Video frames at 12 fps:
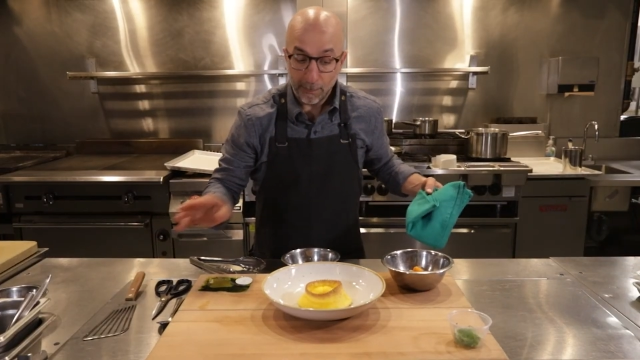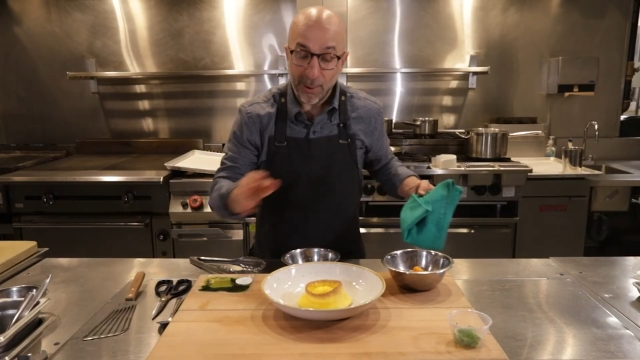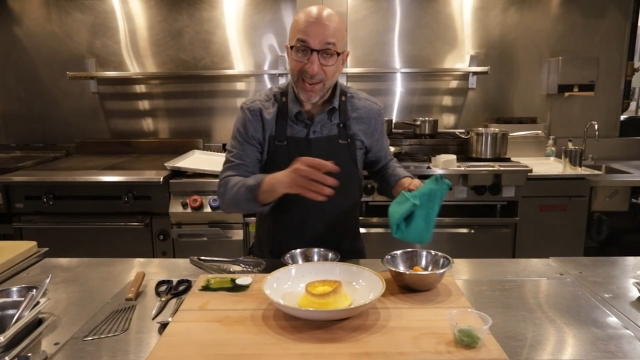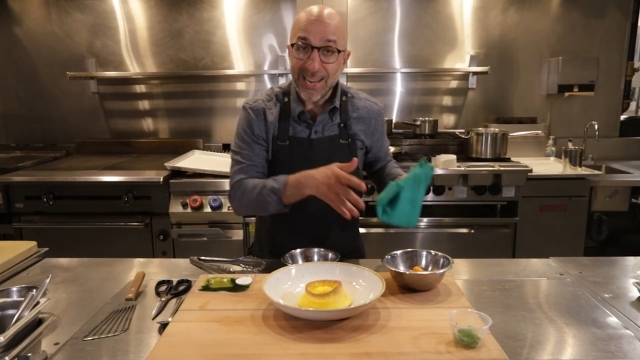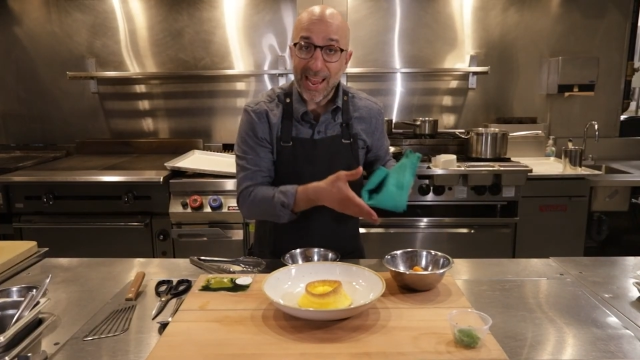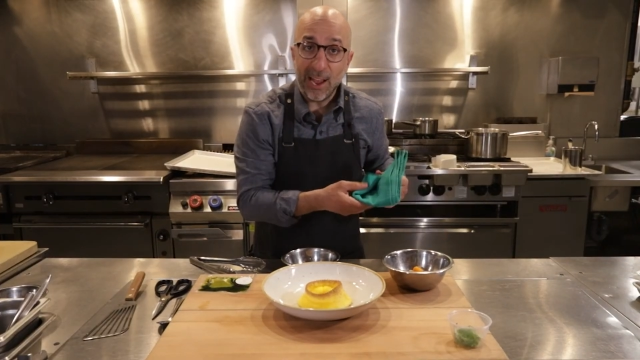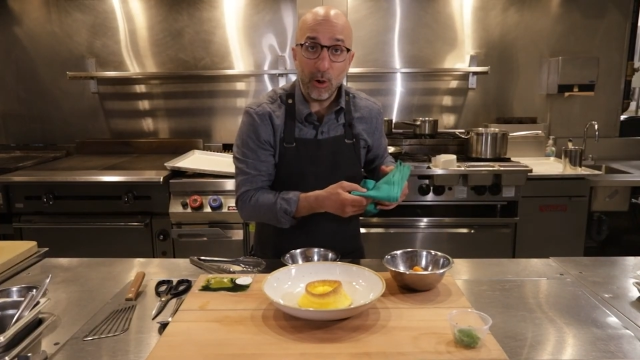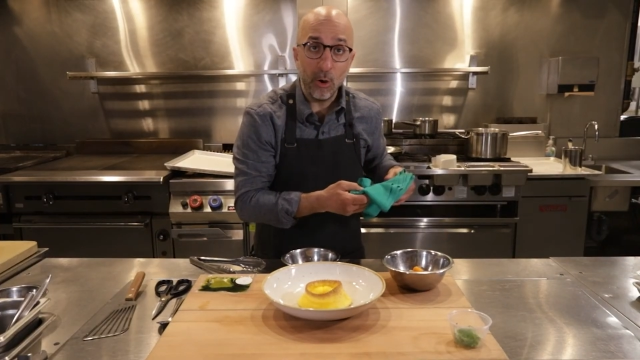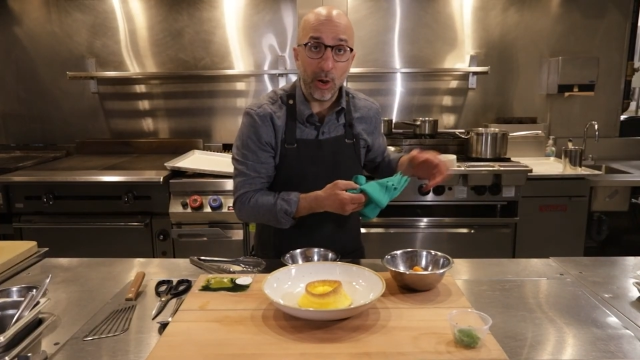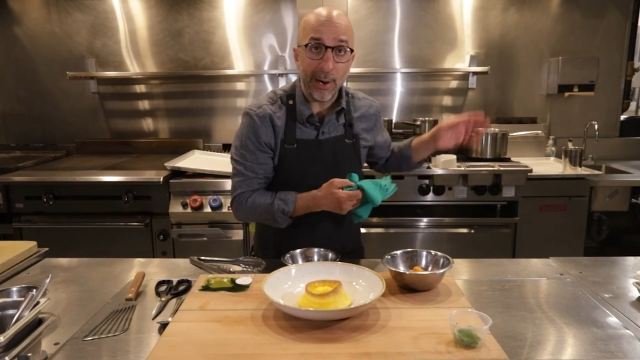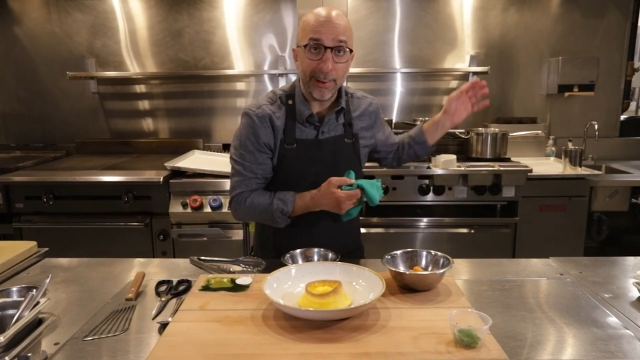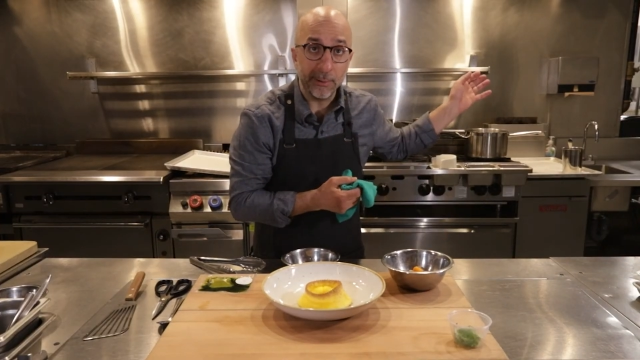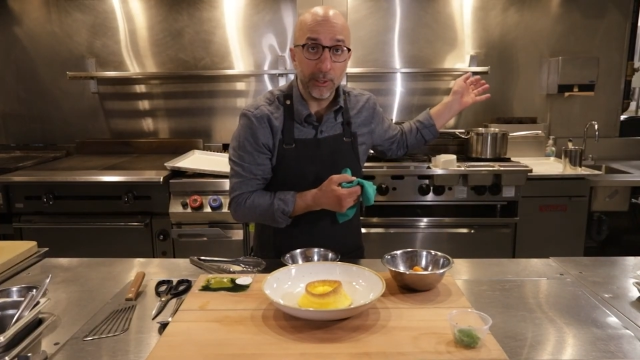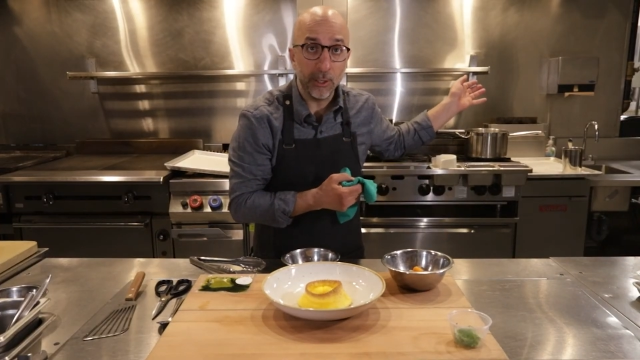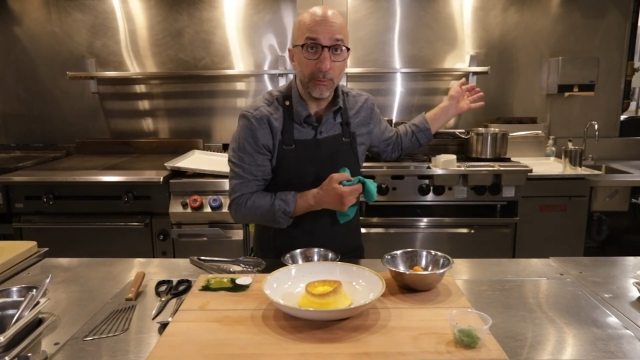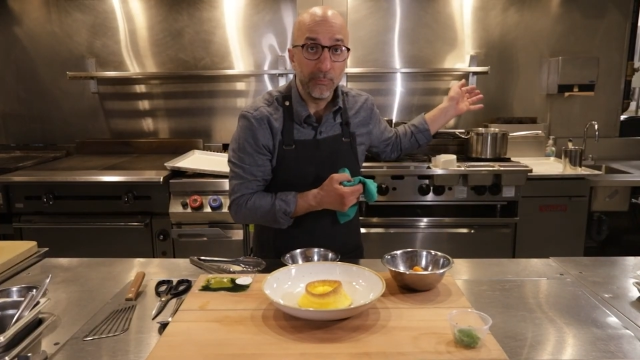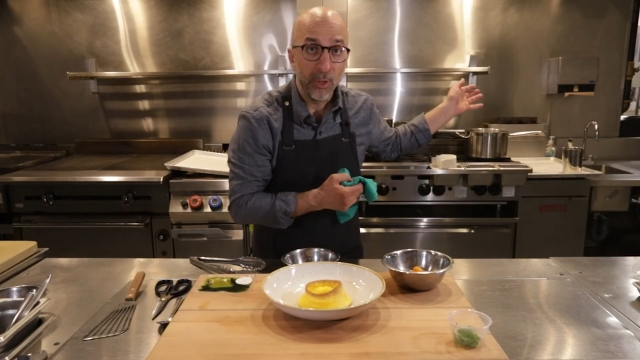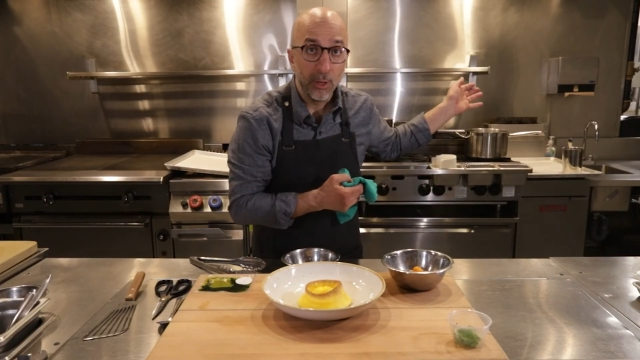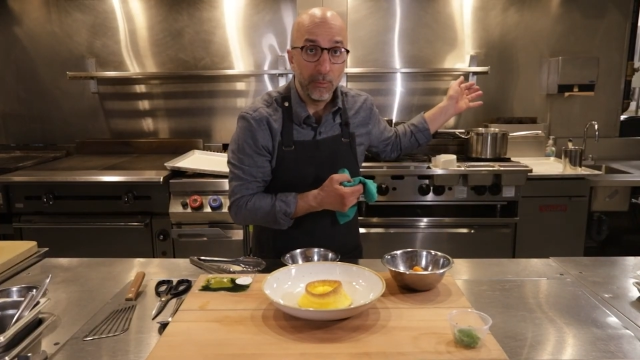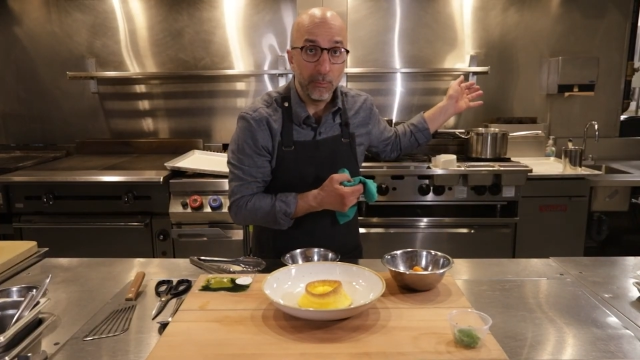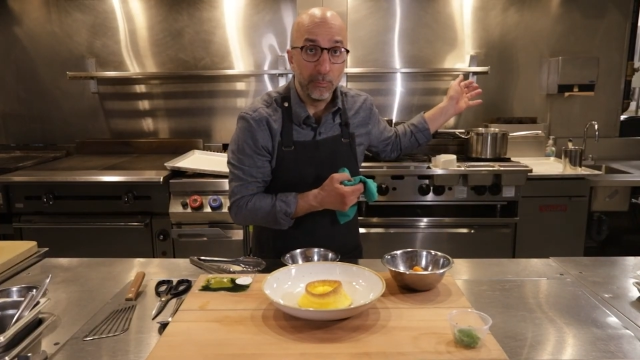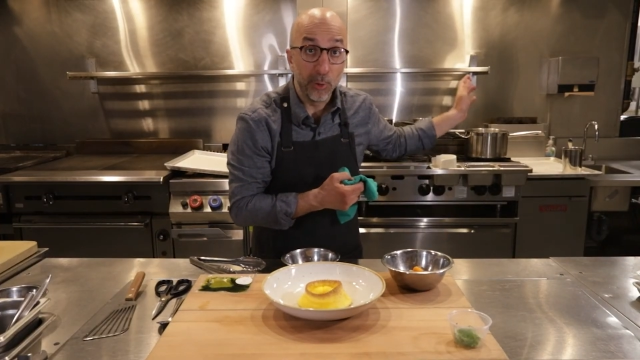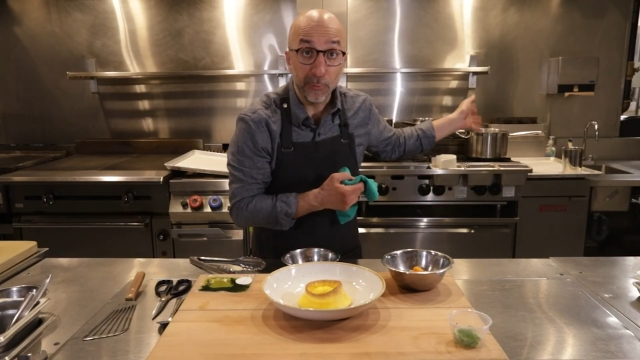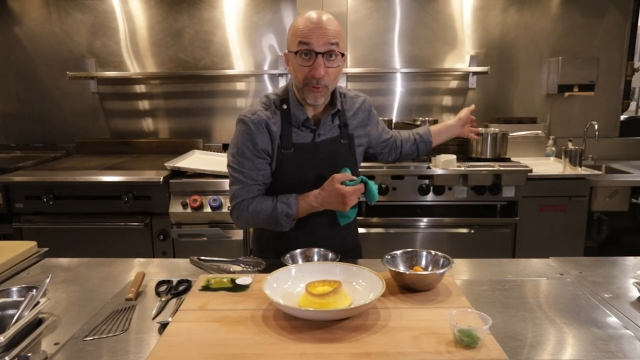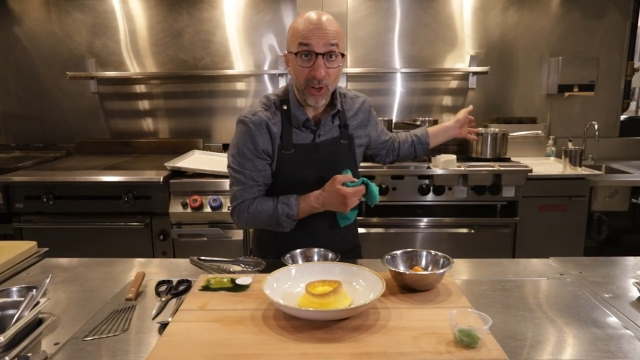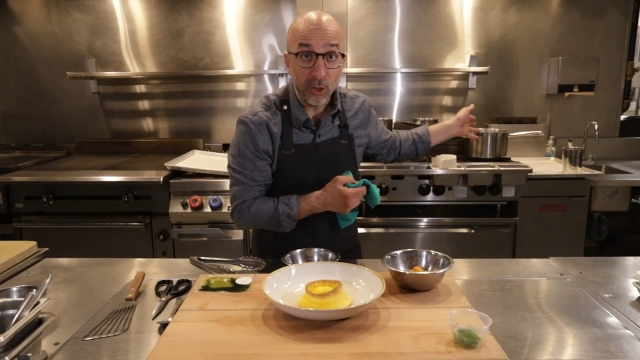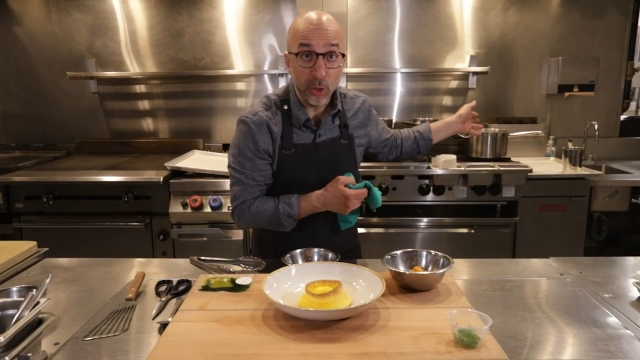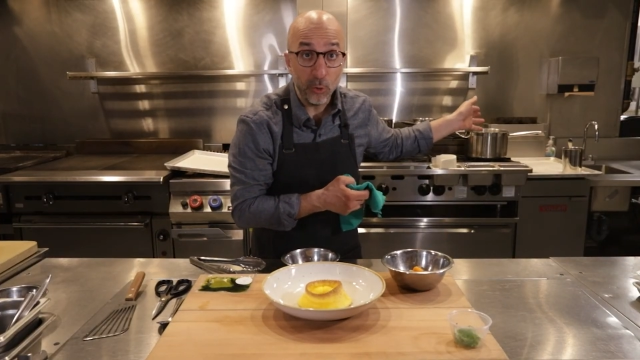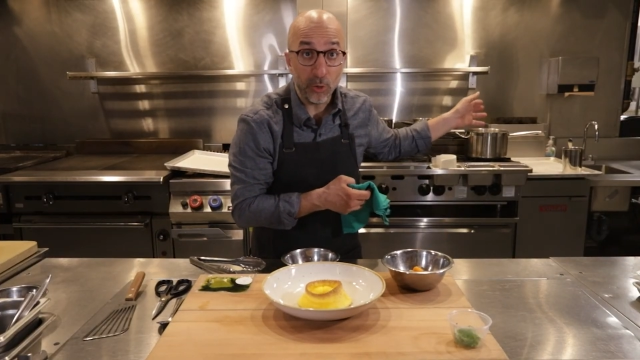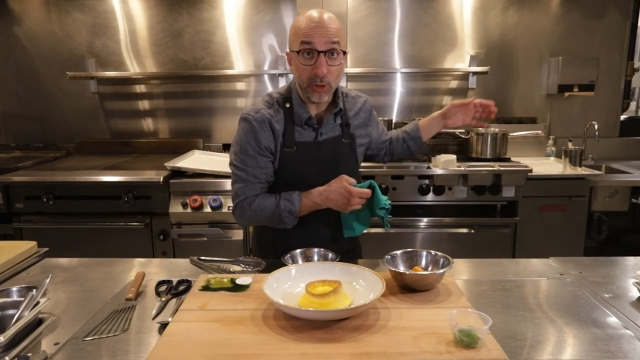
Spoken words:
By now, our beurre fondue